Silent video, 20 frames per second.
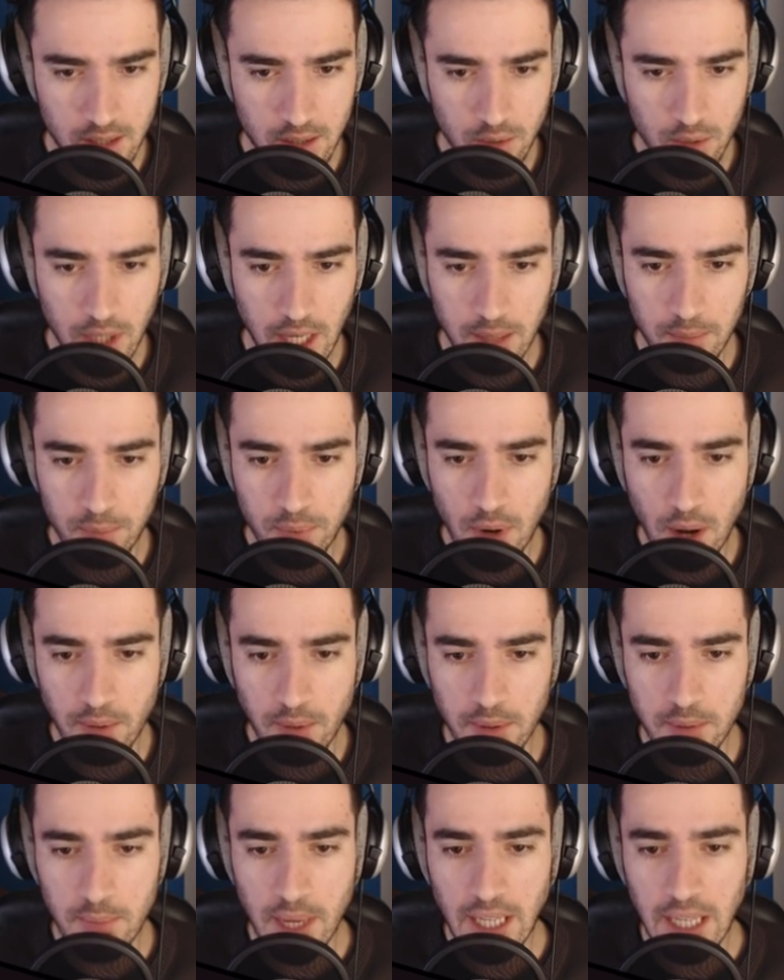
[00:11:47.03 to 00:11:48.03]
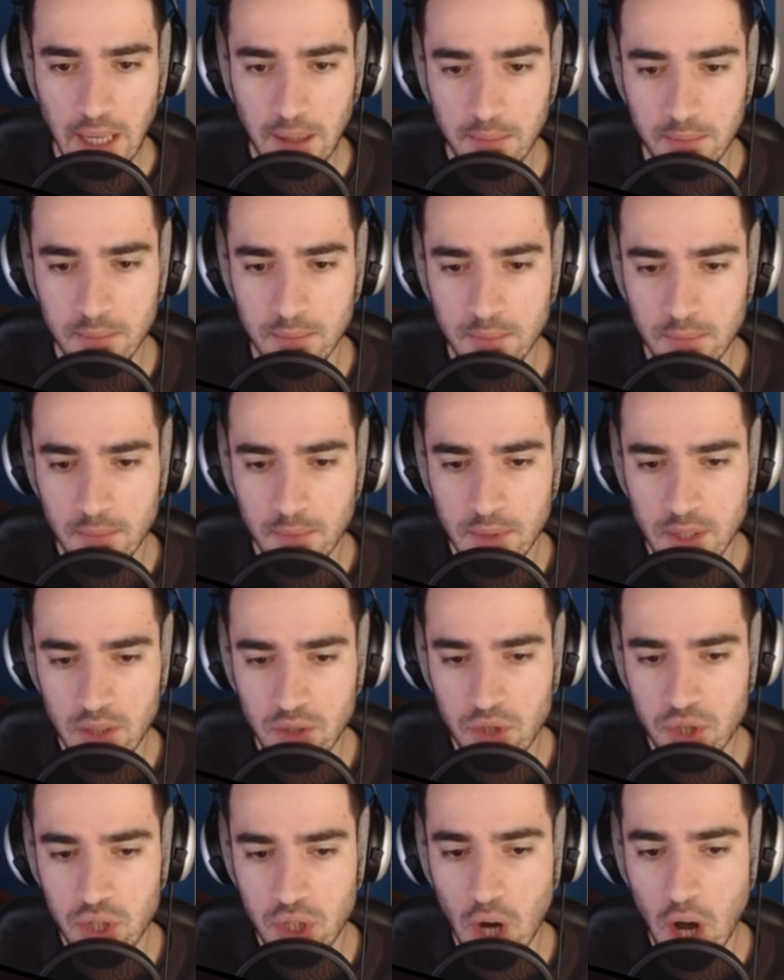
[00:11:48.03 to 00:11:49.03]
We can probably make him
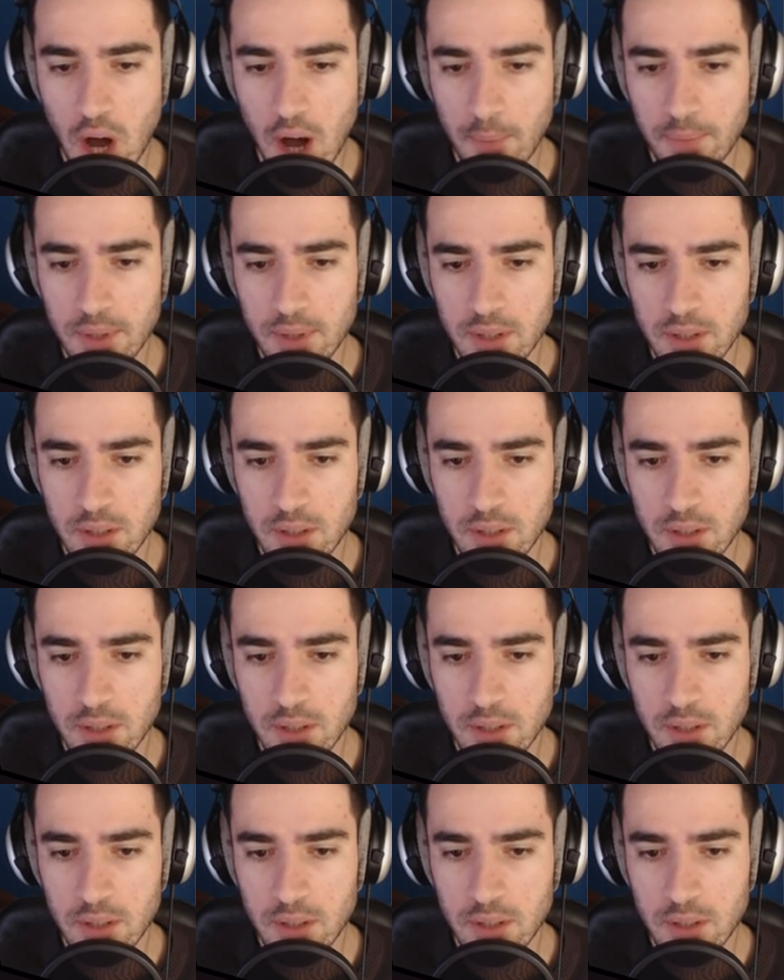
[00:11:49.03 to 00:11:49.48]
stop.